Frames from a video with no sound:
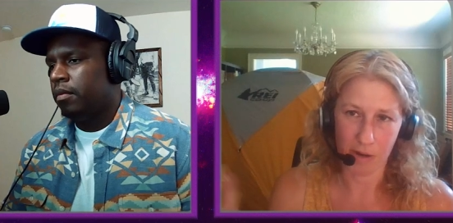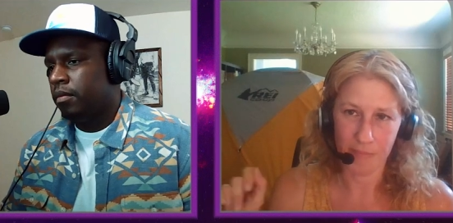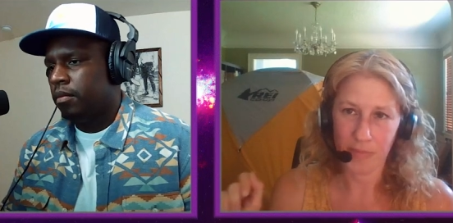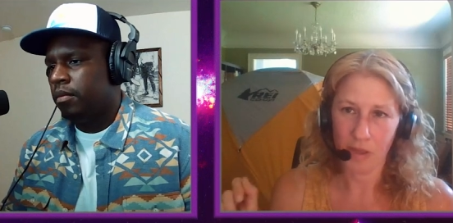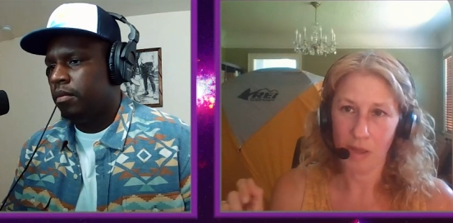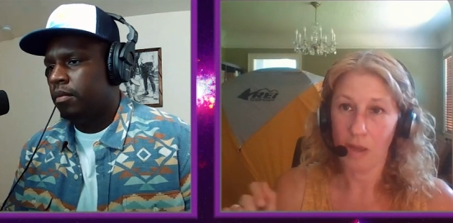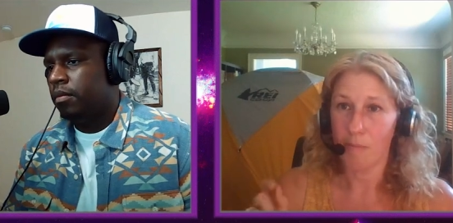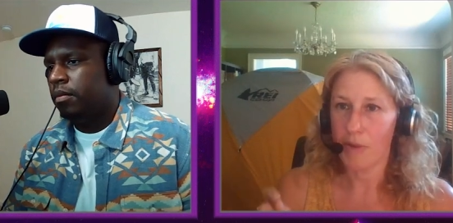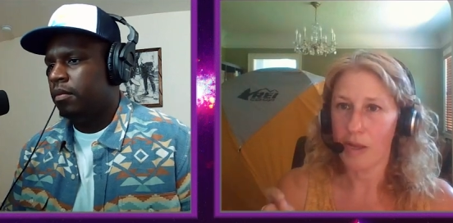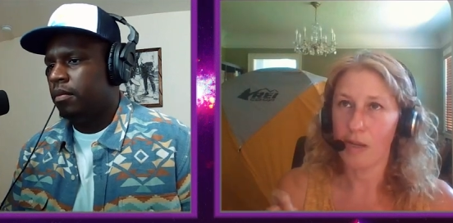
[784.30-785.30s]
Speaker 1: or not.
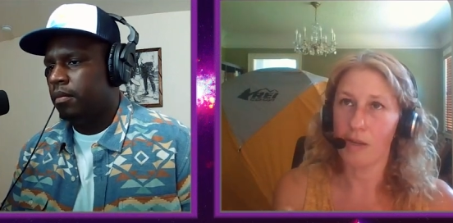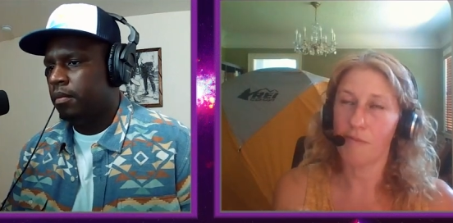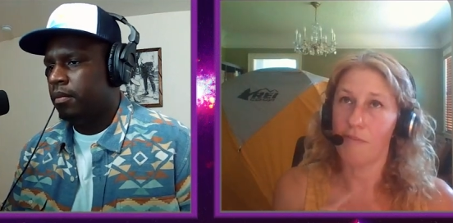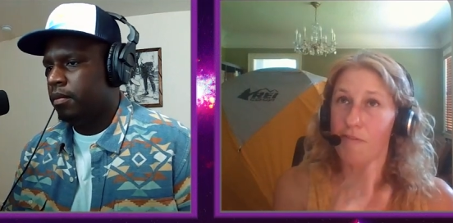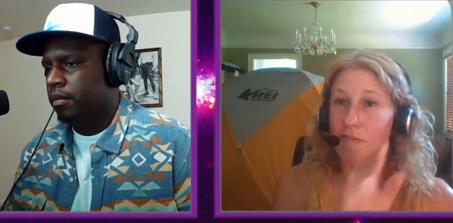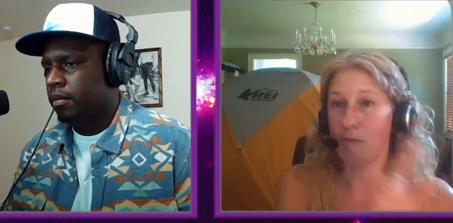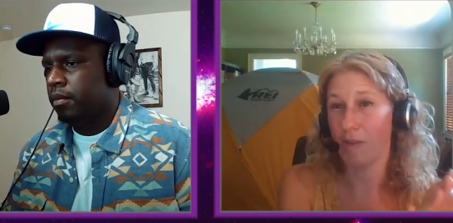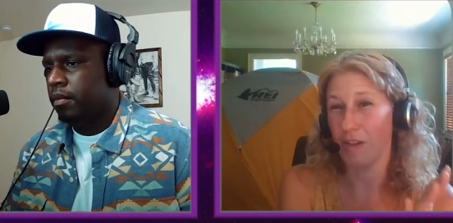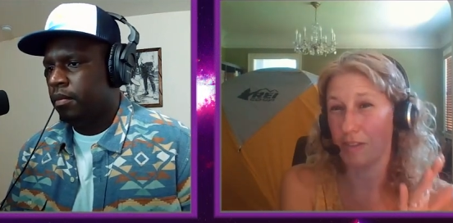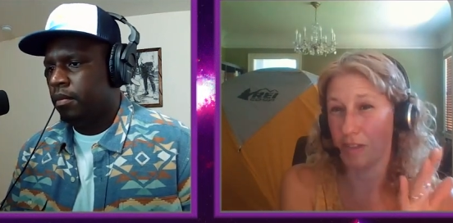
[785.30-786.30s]
But if a
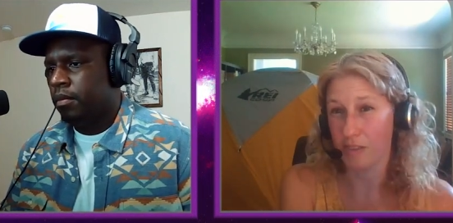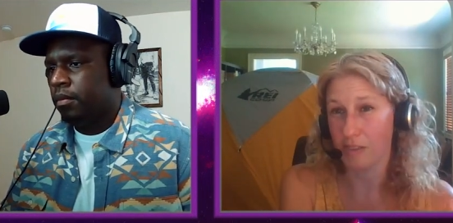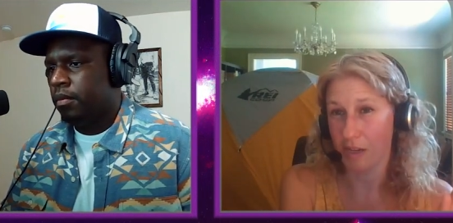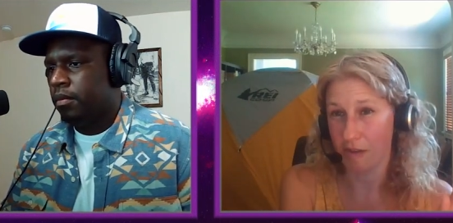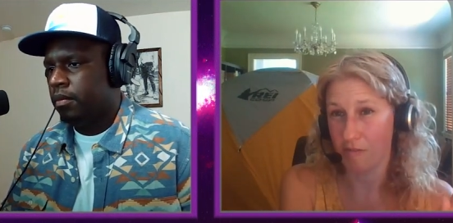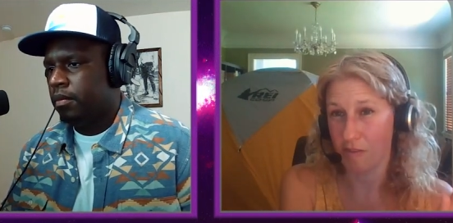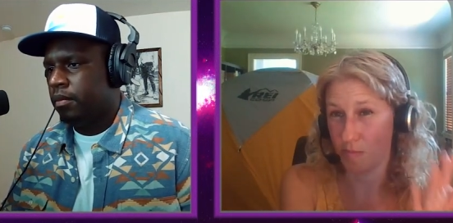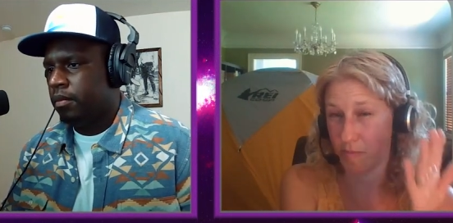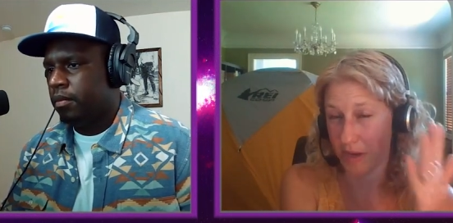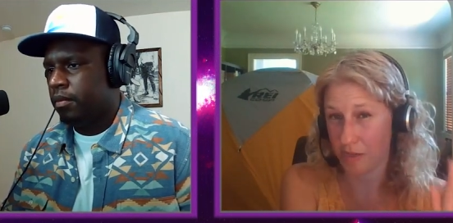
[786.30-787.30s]
female doesn't have
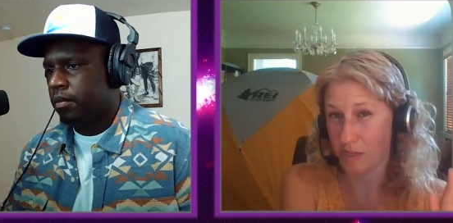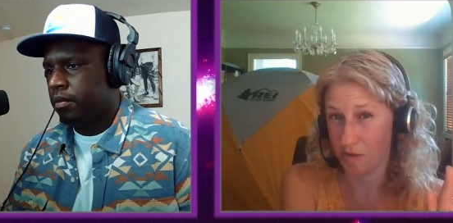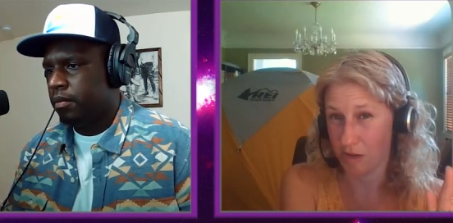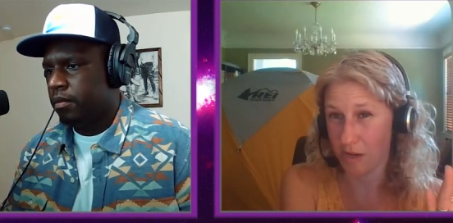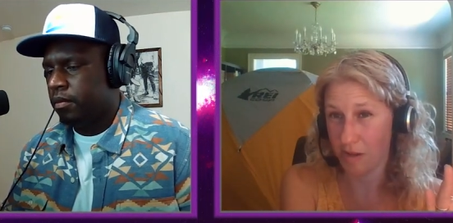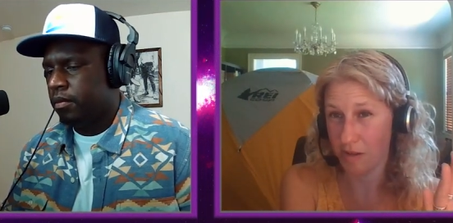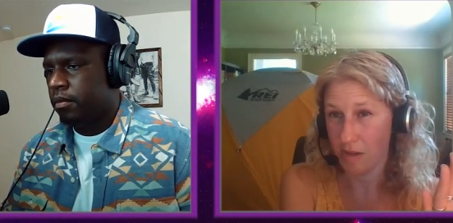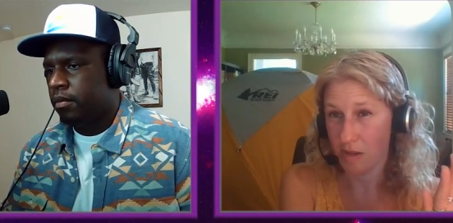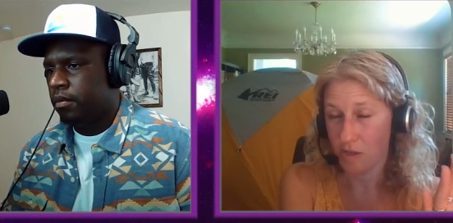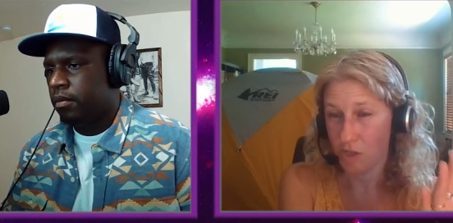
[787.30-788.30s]
the
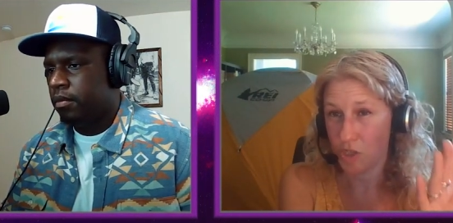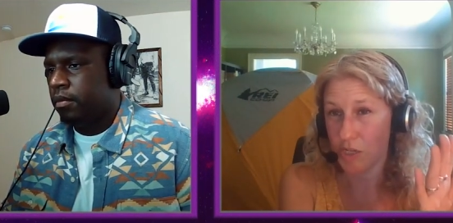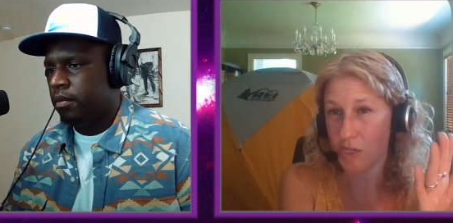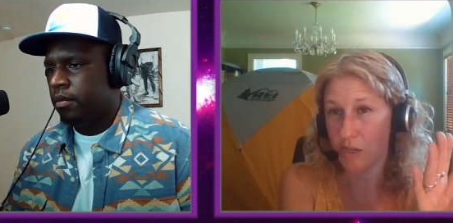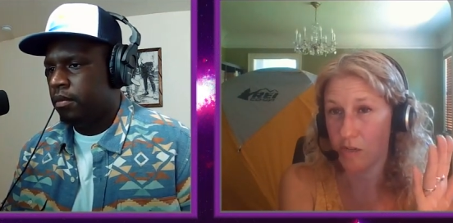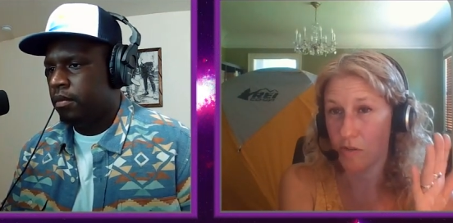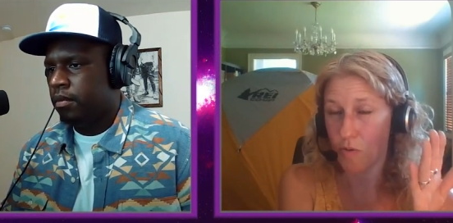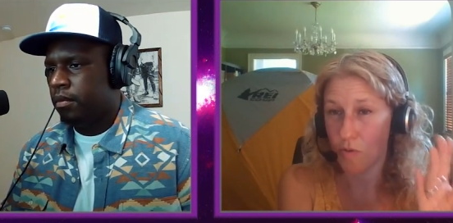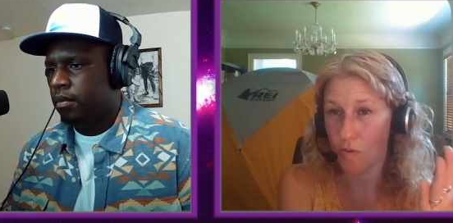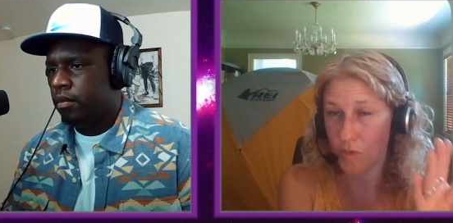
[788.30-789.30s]
bacteria, she can
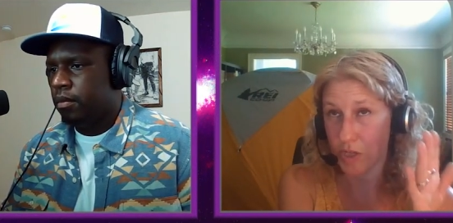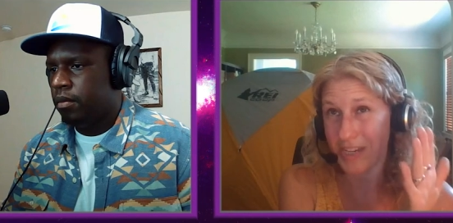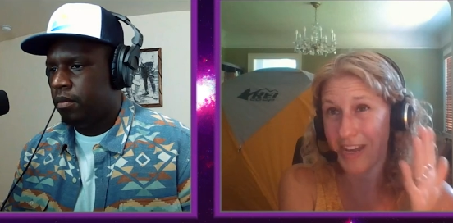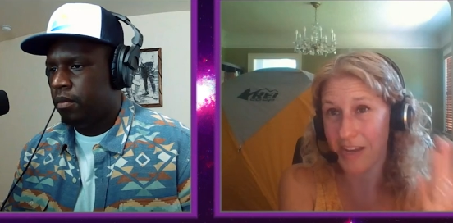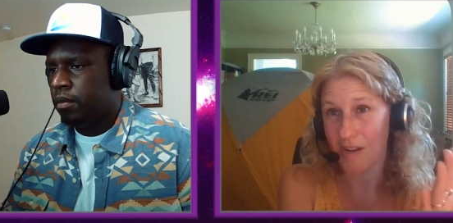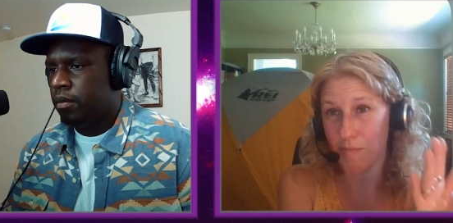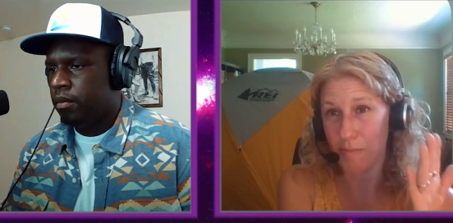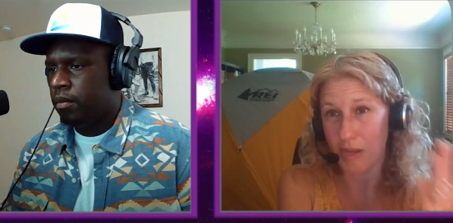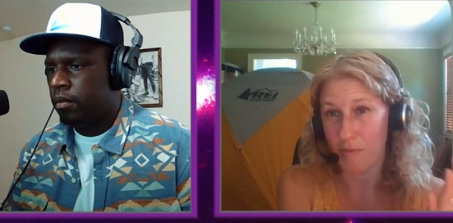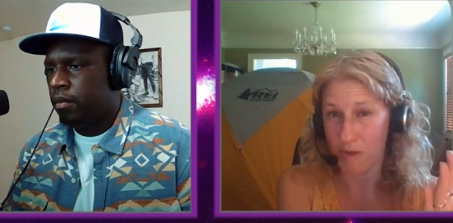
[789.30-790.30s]
she can't
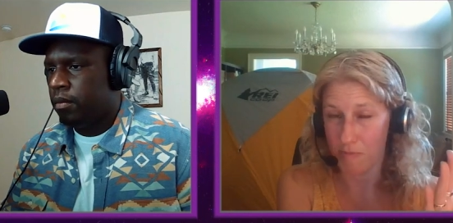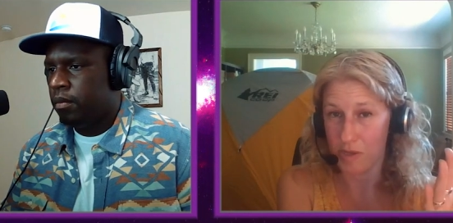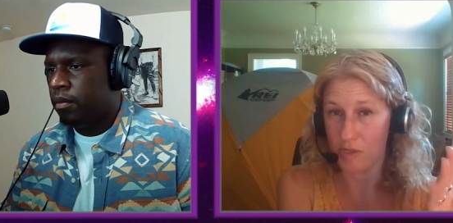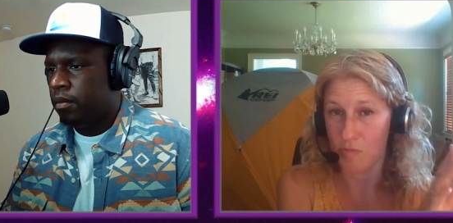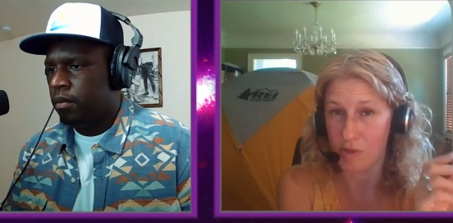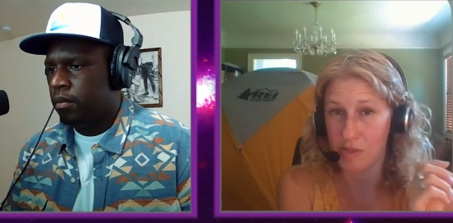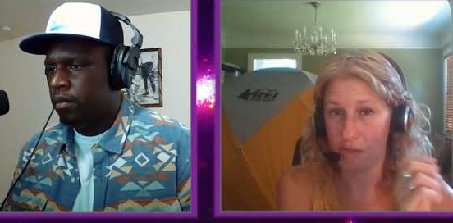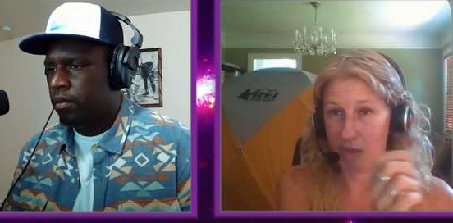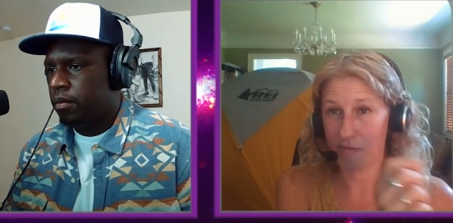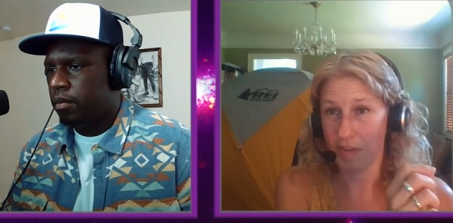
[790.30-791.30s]
make babies
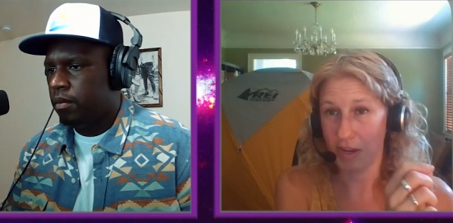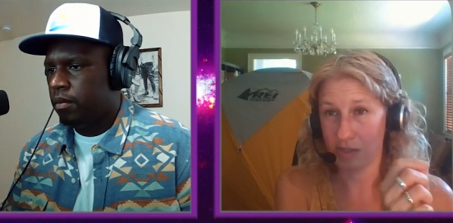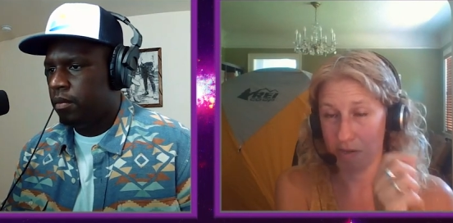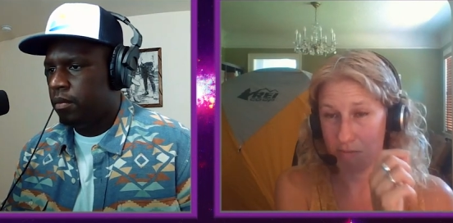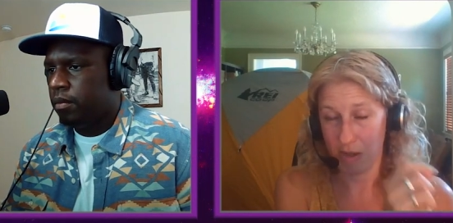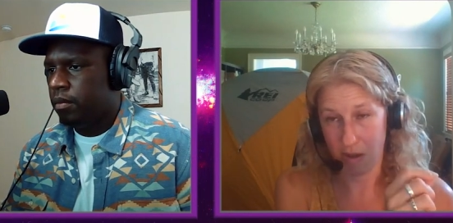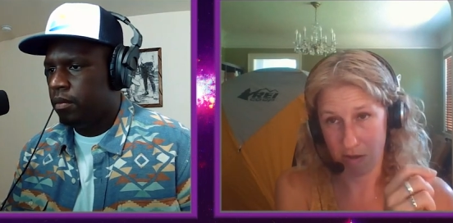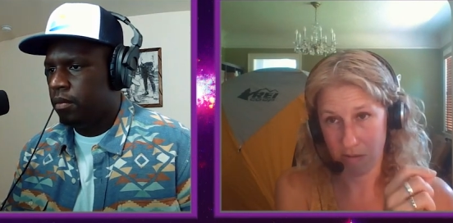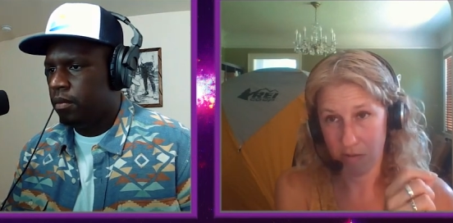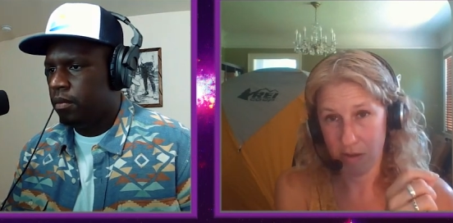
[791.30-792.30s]
with an infected
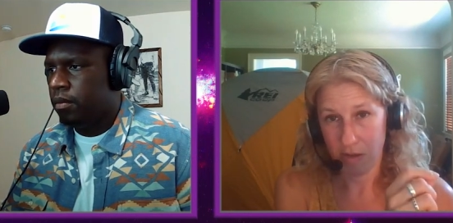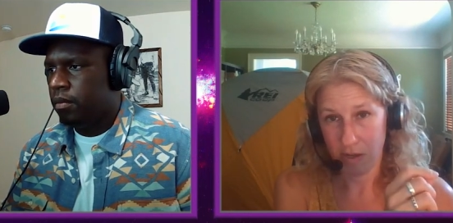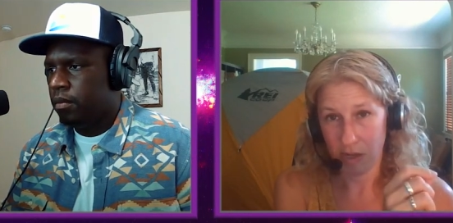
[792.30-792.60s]
male.